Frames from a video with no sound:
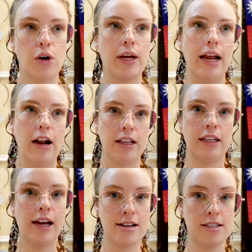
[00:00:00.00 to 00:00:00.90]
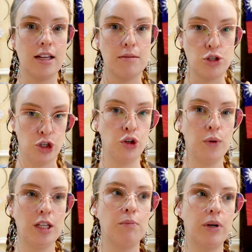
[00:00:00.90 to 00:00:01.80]
Okay, not the guys that I'm chill
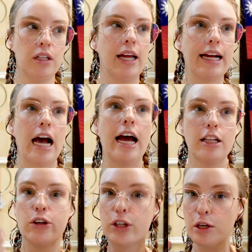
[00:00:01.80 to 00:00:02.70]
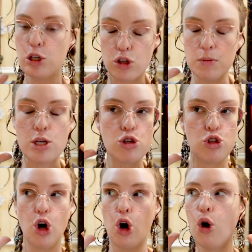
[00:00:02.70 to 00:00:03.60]
with, but like I literally used to be
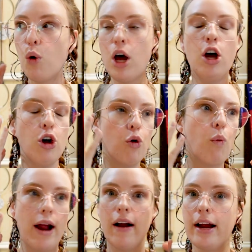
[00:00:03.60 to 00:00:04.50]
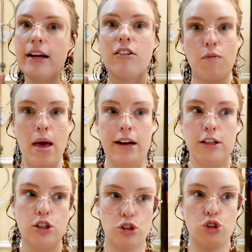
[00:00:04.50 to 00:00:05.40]
so wary of men
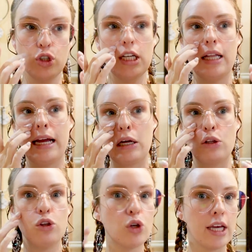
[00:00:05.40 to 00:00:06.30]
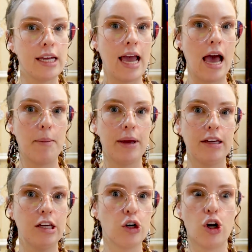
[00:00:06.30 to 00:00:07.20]
in the street, like looking at
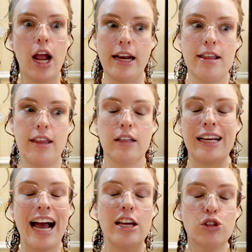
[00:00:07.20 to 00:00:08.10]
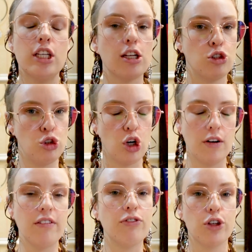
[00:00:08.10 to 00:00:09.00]
me or anything. Like I used to get so
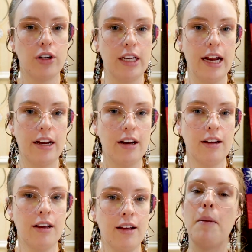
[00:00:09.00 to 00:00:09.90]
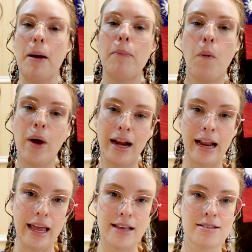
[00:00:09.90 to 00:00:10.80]
infuriated. But my point
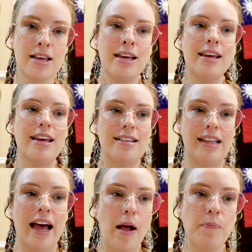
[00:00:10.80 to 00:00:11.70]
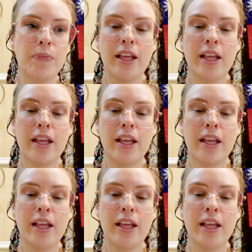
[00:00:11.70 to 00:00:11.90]
is that